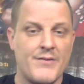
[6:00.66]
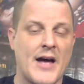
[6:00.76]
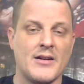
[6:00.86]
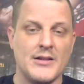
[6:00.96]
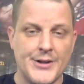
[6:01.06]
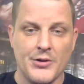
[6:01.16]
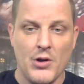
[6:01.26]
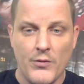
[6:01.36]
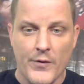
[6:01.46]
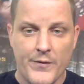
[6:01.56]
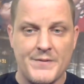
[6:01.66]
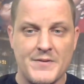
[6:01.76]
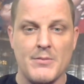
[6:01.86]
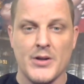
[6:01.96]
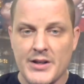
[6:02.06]
They've got a little over
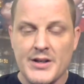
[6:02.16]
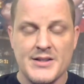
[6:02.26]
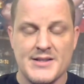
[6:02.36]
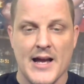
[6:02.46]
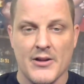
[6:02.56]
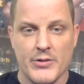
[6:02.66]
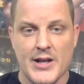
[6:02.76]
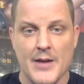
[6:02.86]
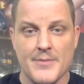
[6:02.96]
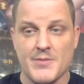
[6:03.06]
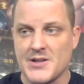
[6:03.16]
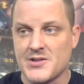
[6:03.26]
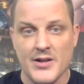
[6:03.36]
$50 million in salary cap space.